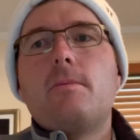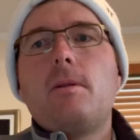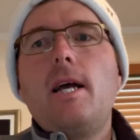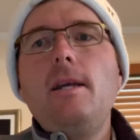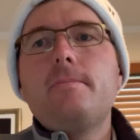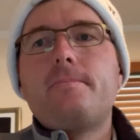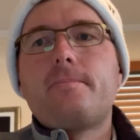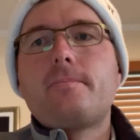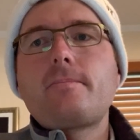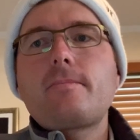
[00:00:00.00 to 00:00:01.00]
to play.
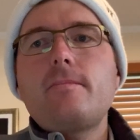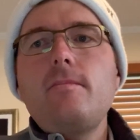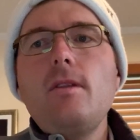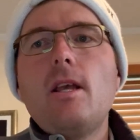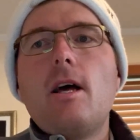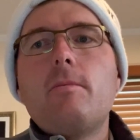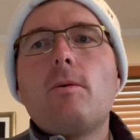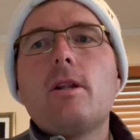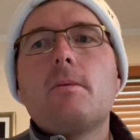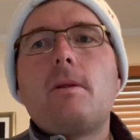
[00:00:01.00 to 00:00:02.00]
But
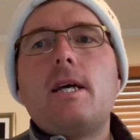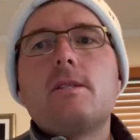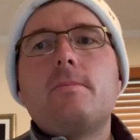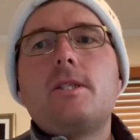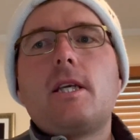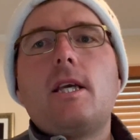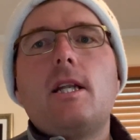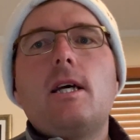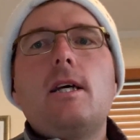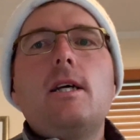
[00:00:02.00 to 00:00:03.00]
one of the players in
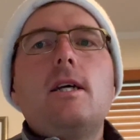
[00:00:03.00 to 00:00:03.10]
particular